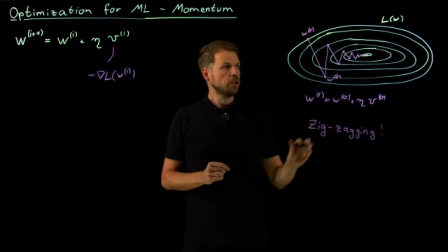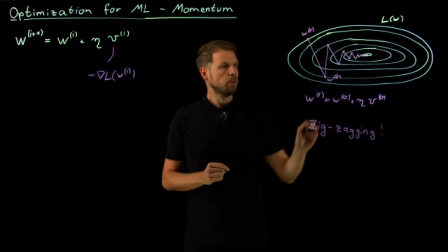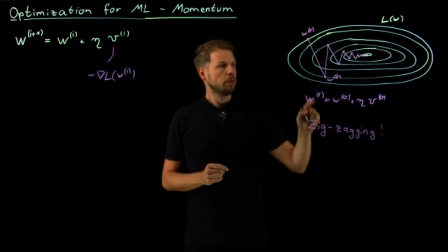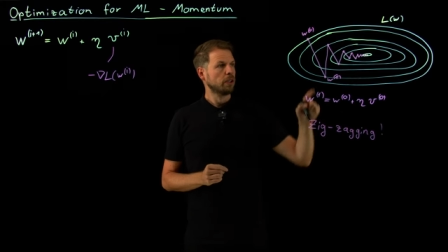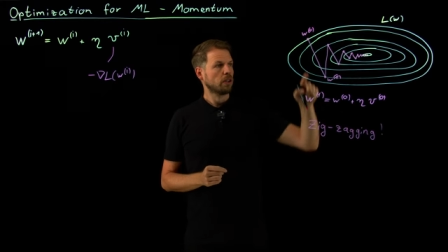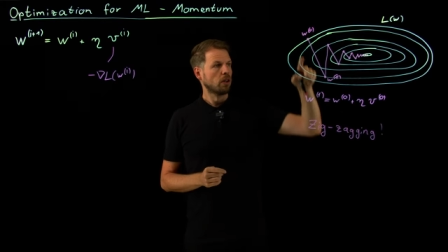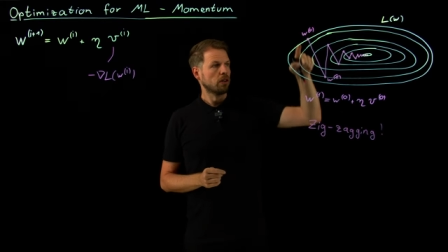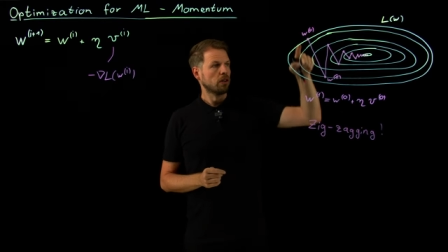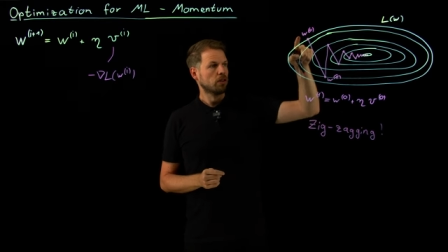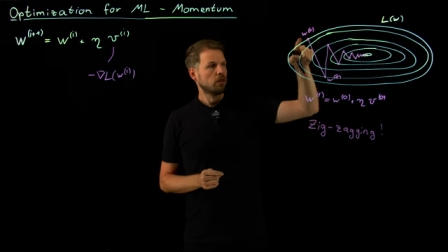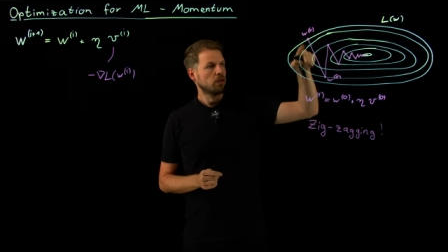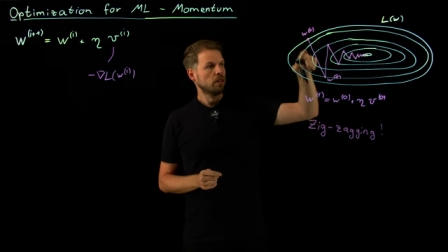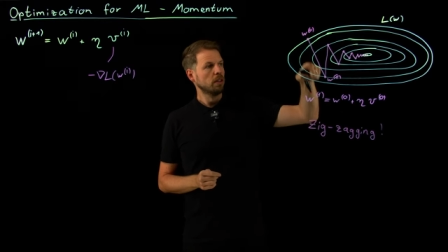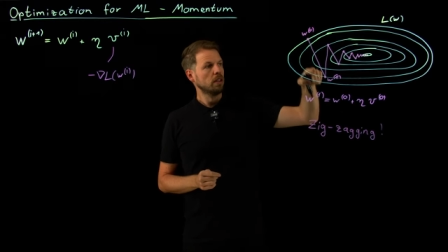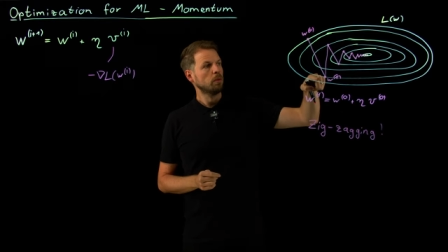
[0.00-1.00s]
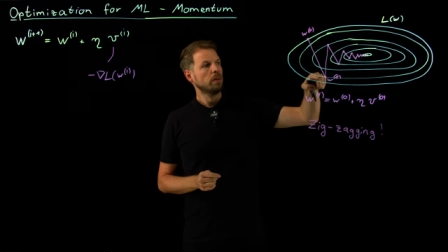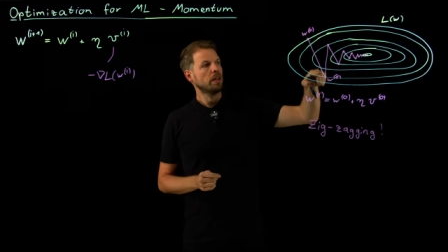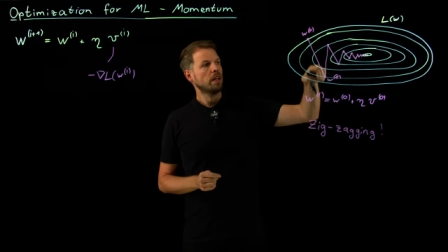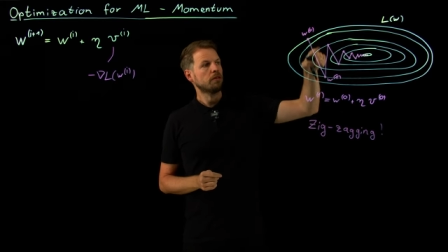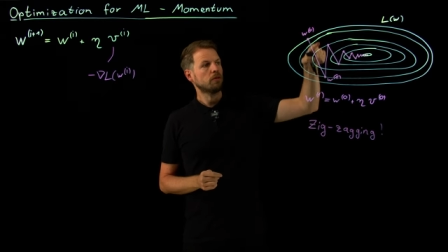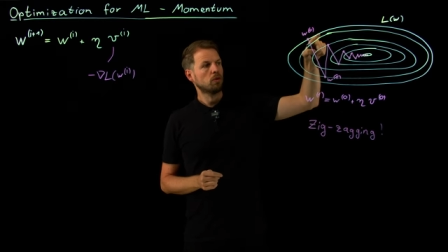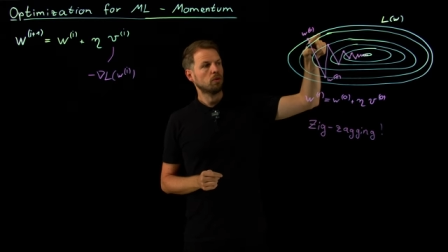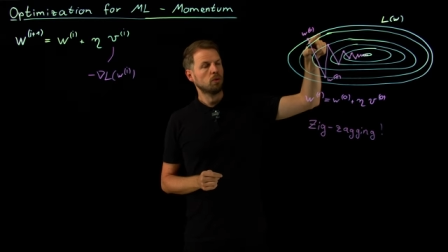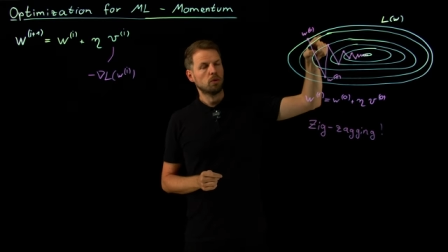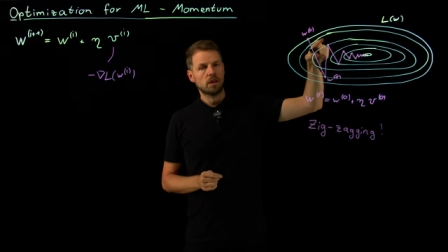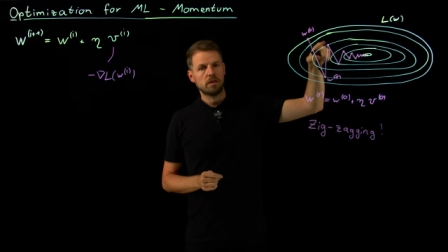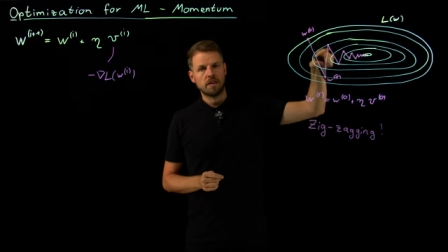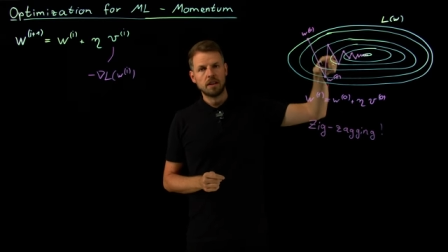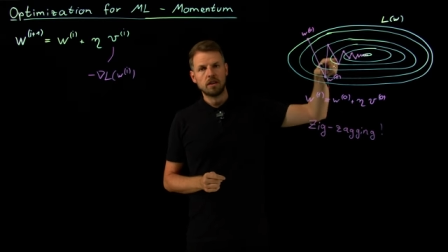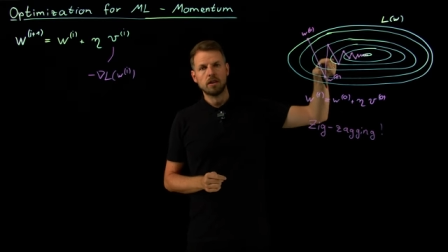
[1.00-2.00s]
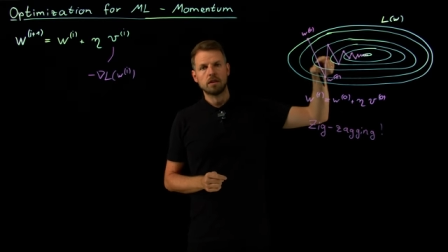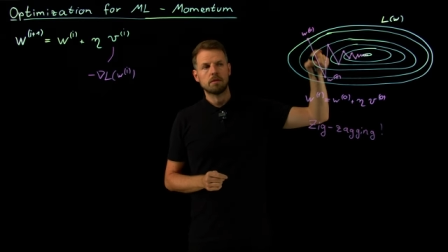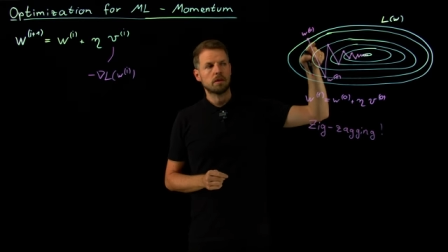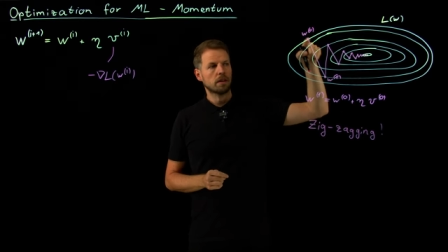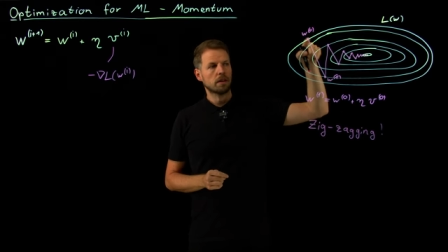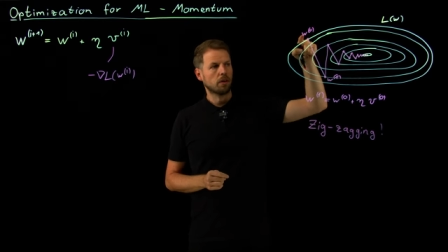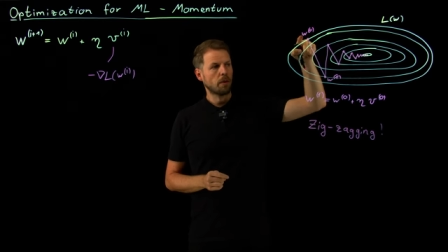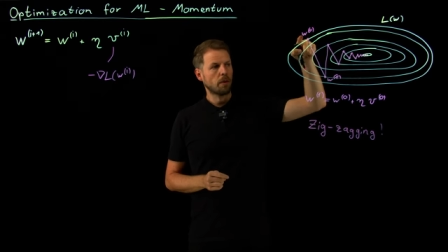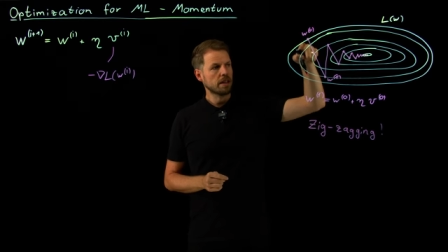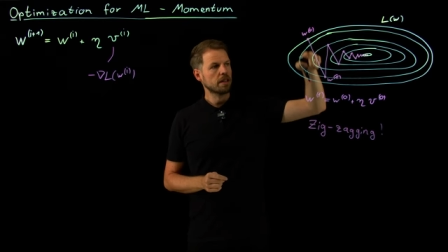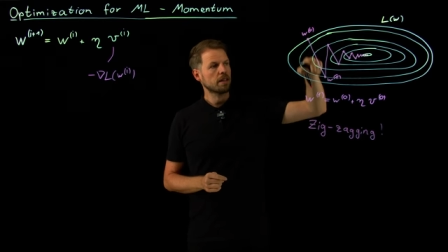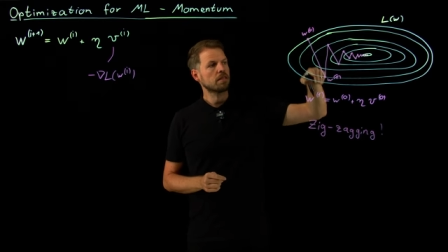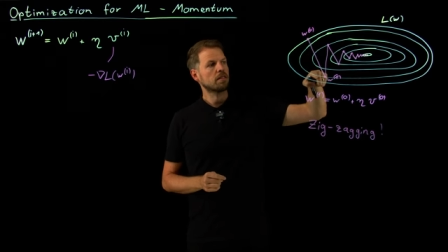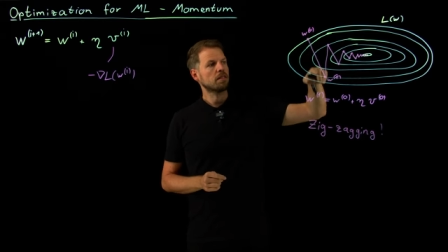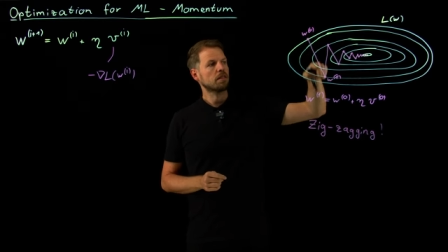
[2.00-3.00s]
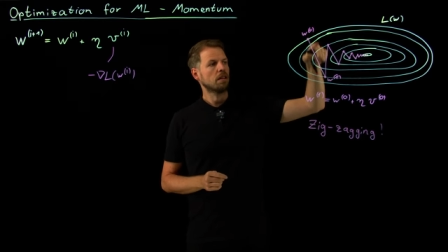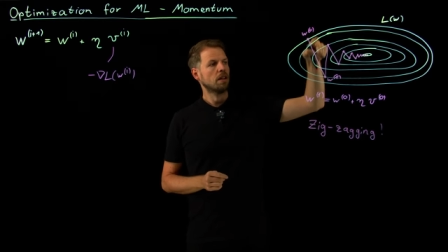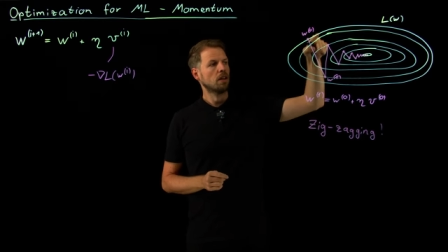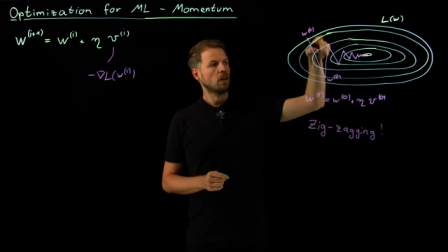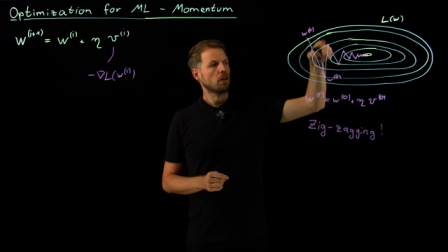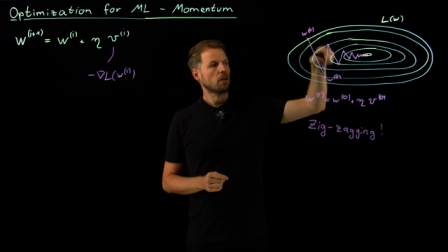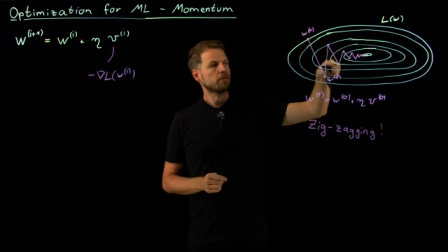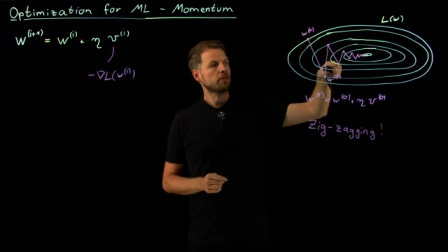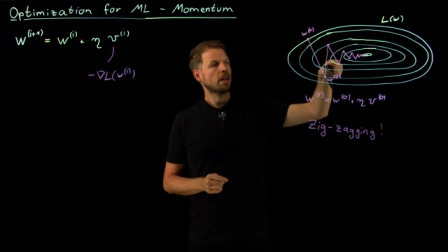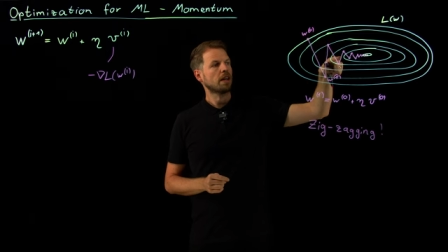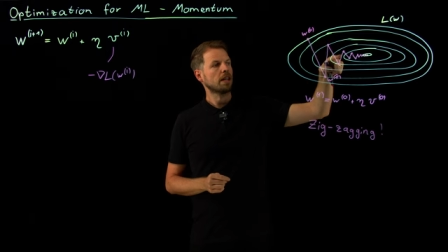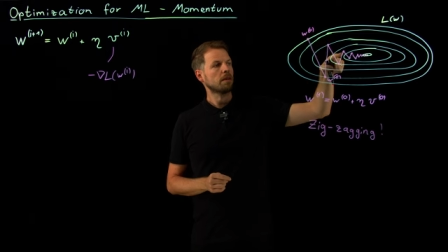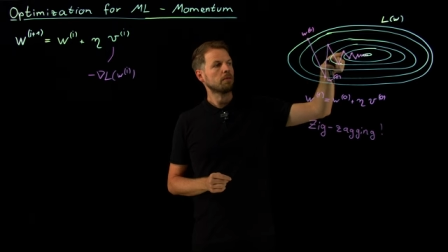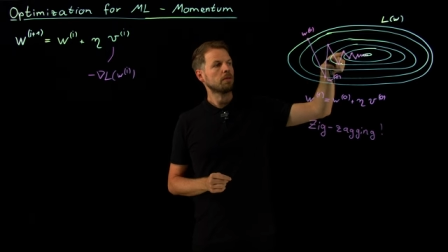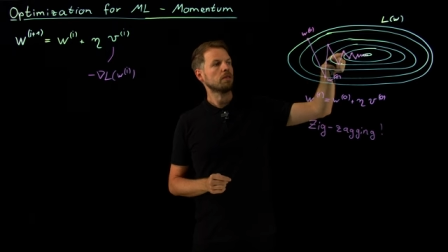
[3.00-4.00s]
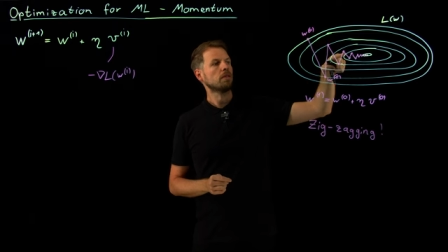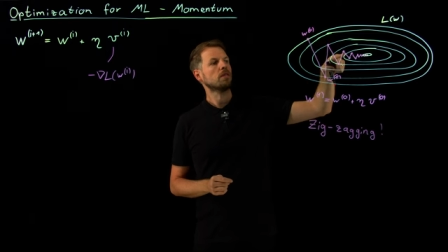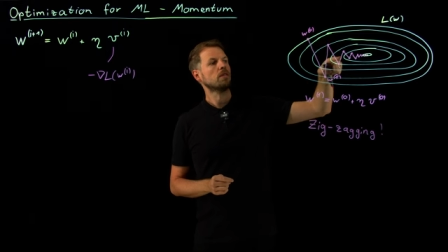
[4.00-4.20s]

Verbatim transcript: because you see, we have to evaluate gradients a lot of times.